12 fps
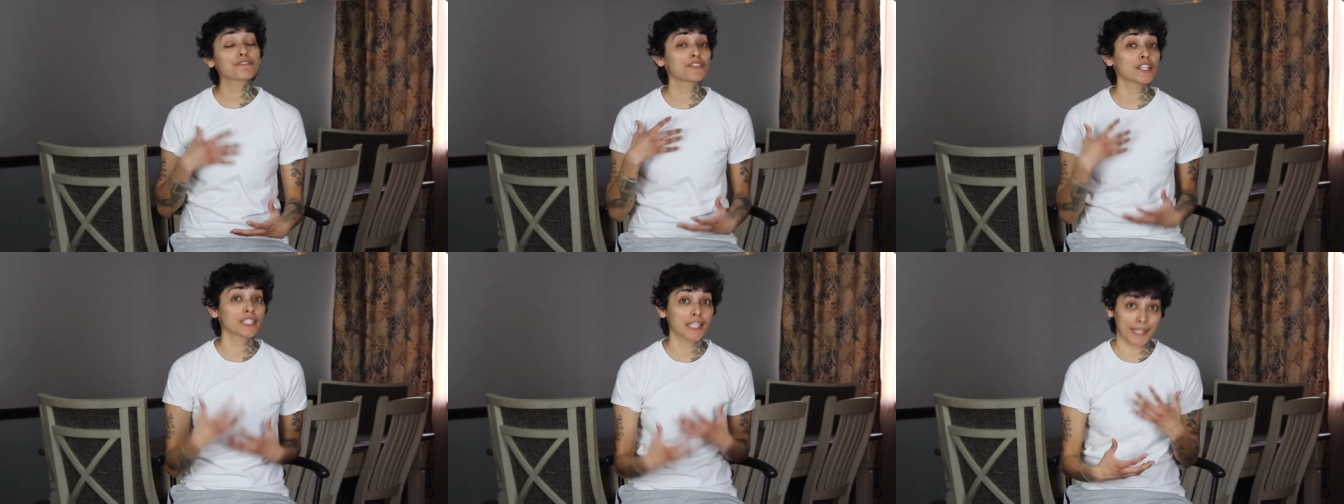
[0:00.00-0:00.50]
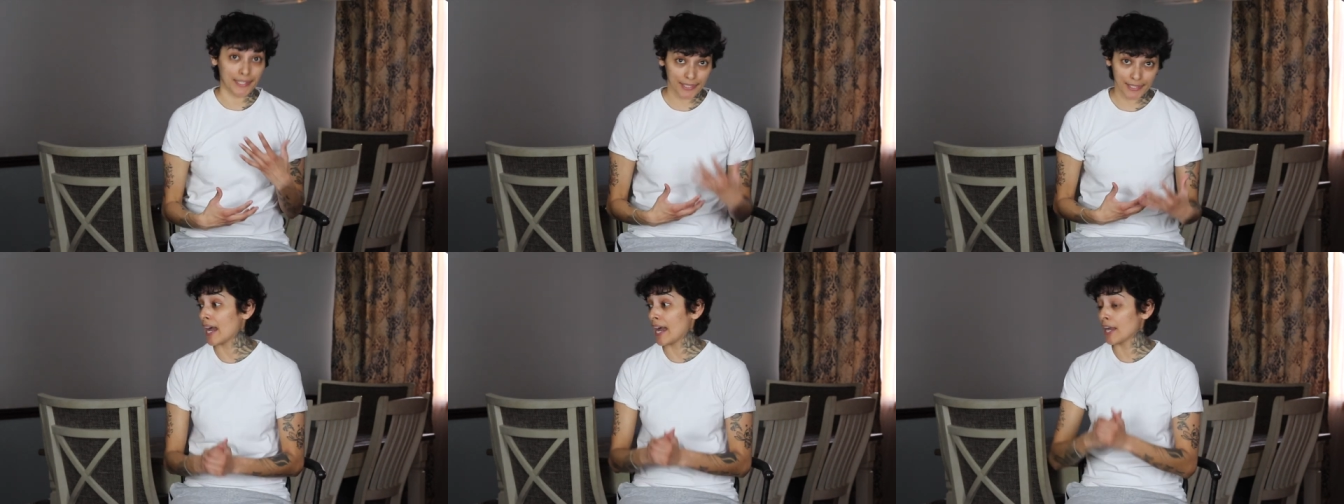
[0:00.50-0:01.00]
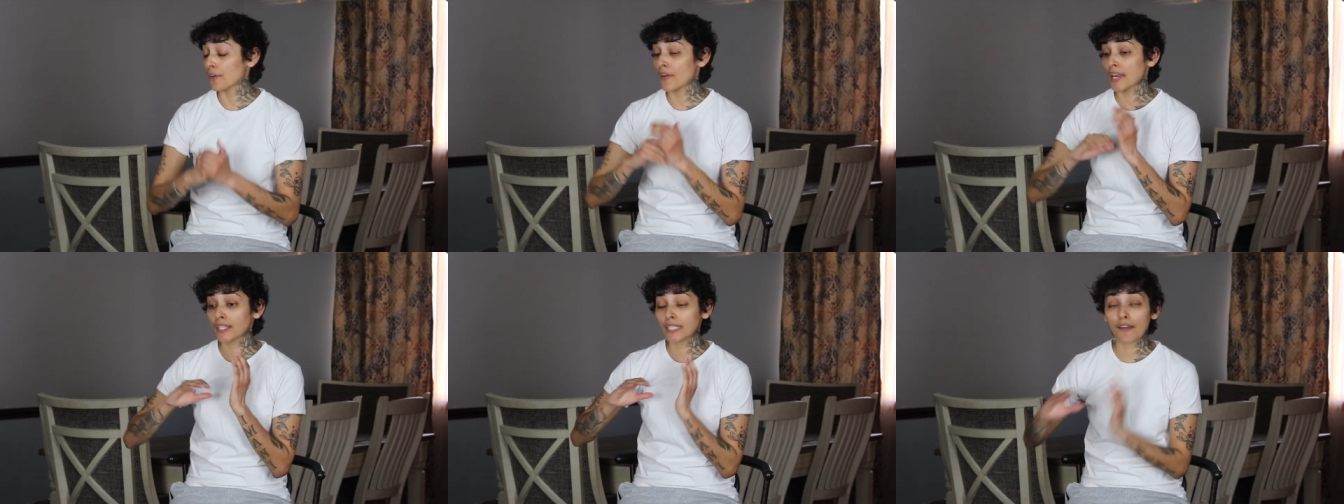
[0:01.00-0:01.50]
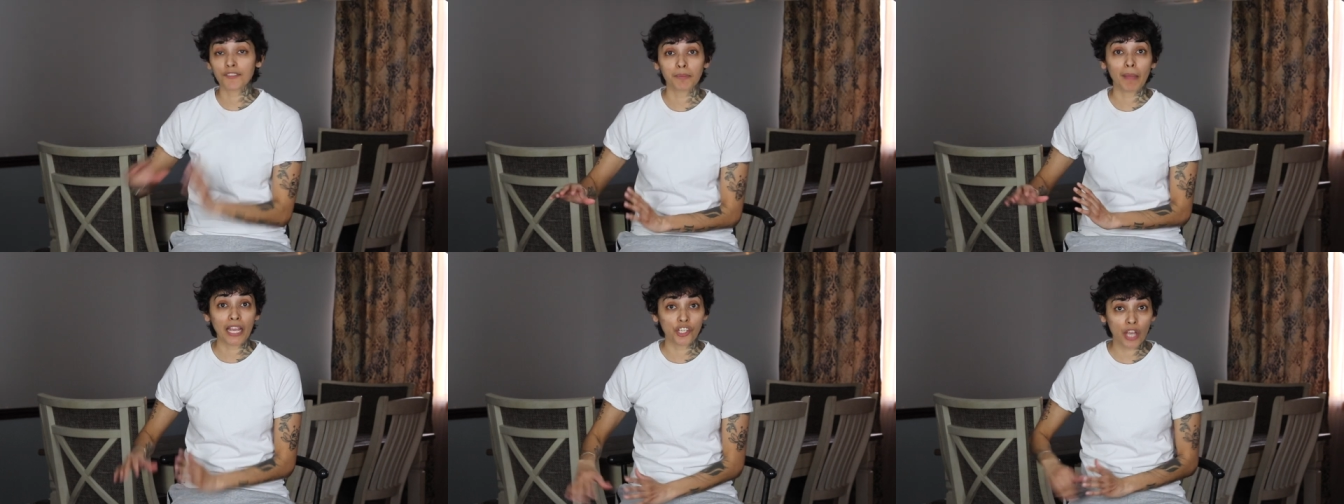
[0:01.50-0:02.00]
of feelings. I already left my